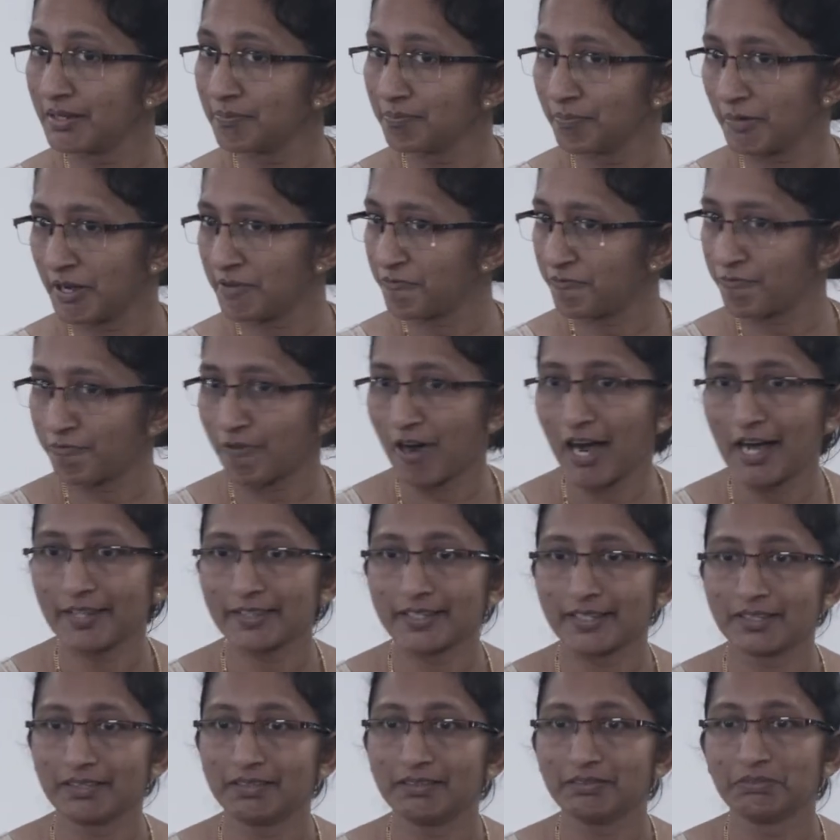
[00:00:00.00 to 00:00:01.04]
my
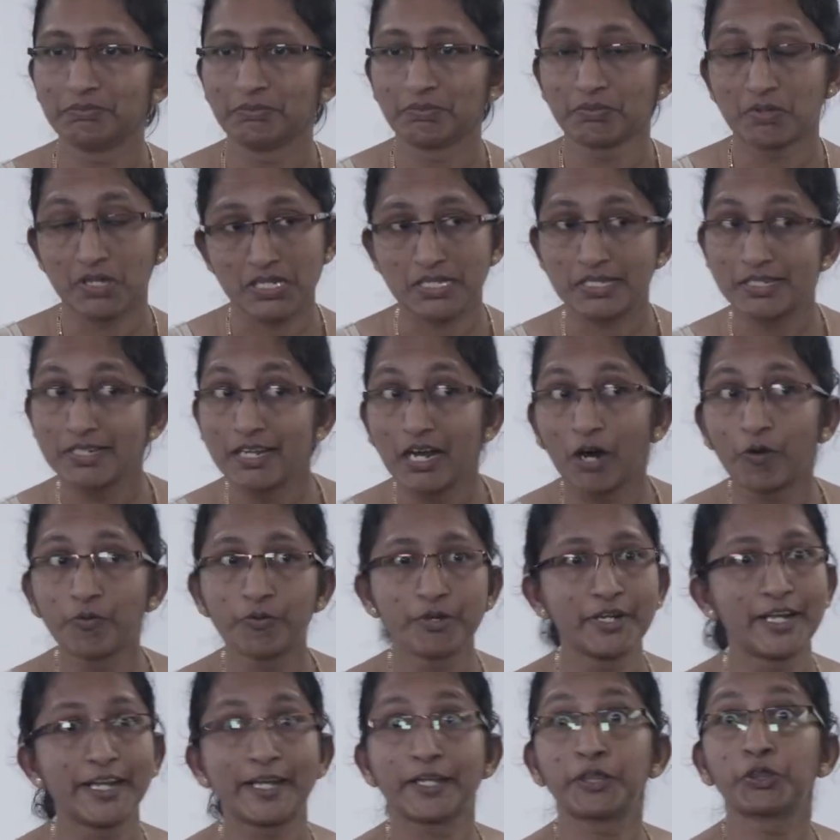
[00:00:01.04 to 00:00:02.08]
father, is now
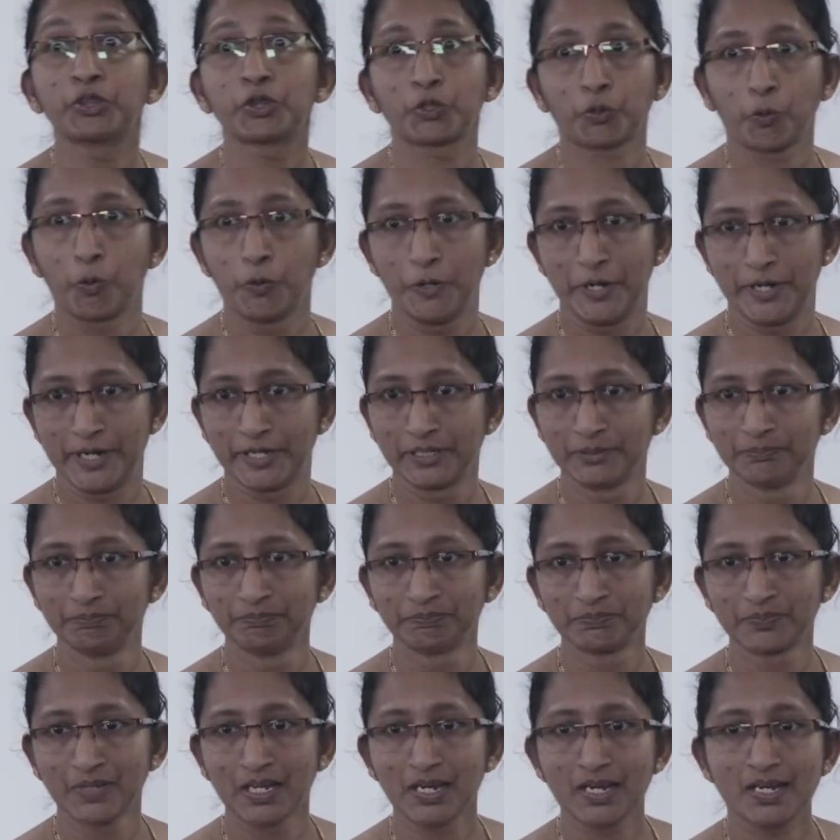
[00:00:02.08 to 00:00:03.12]
dethroned.
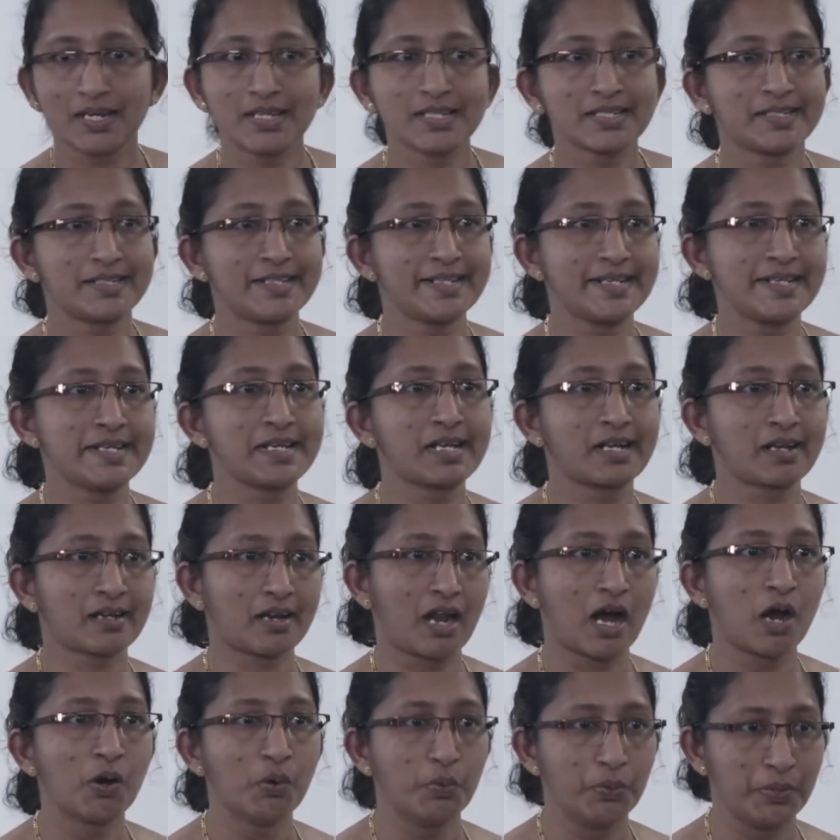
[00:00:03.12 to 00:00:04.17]
He's
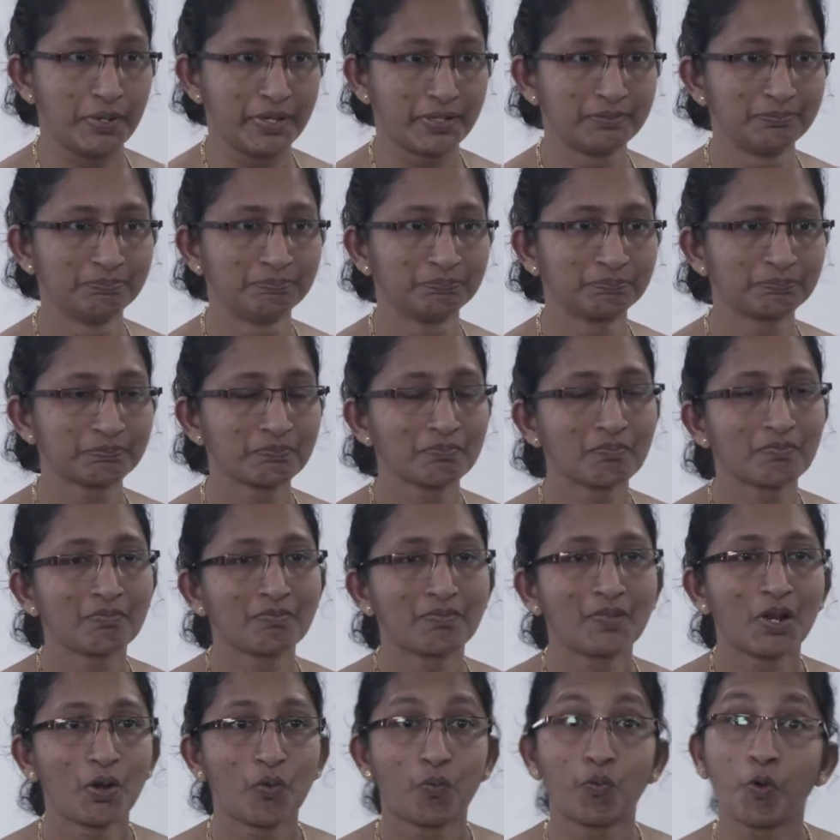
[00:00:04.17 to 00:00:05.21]
decrowned.
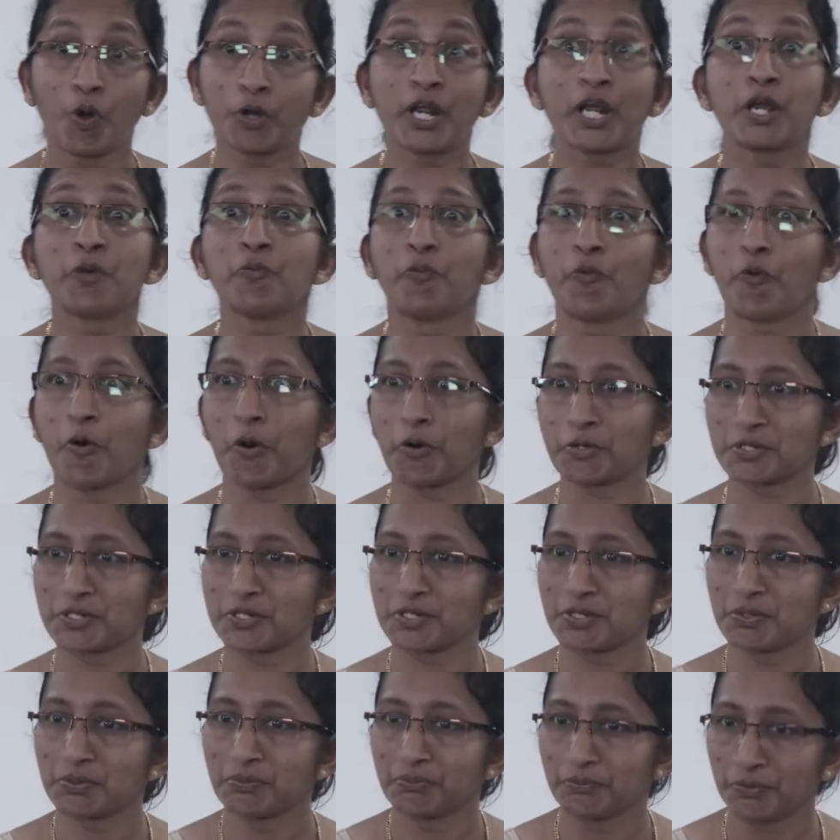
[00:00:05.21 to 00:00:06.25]
What he was
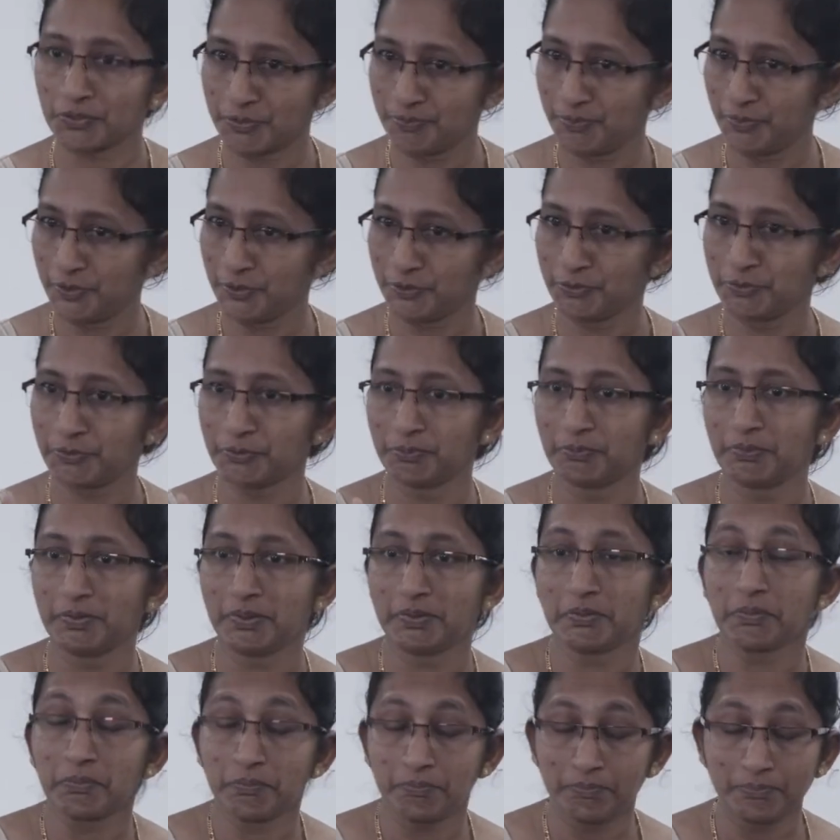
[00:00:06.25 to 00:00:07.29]
due to
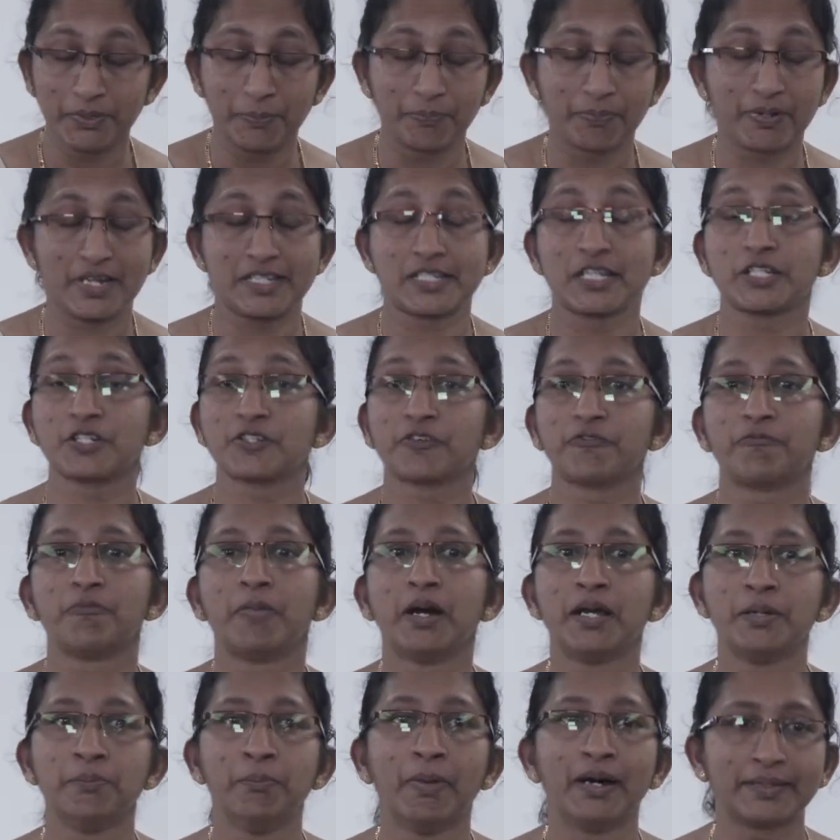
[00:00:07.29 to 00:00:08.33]
the presence of my
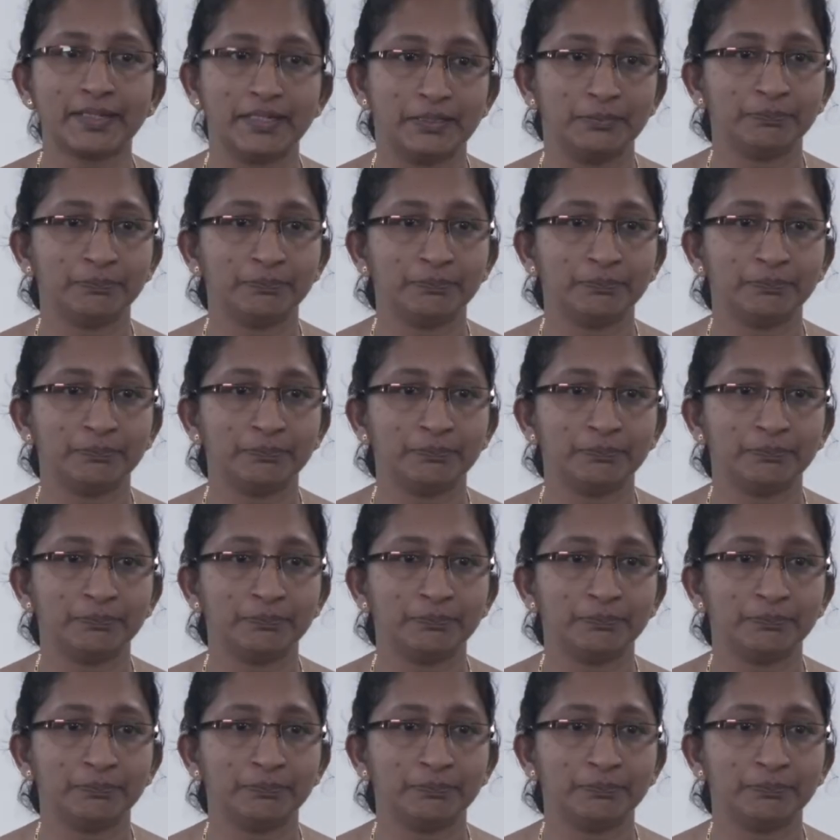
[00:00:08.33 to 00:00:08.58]
mother.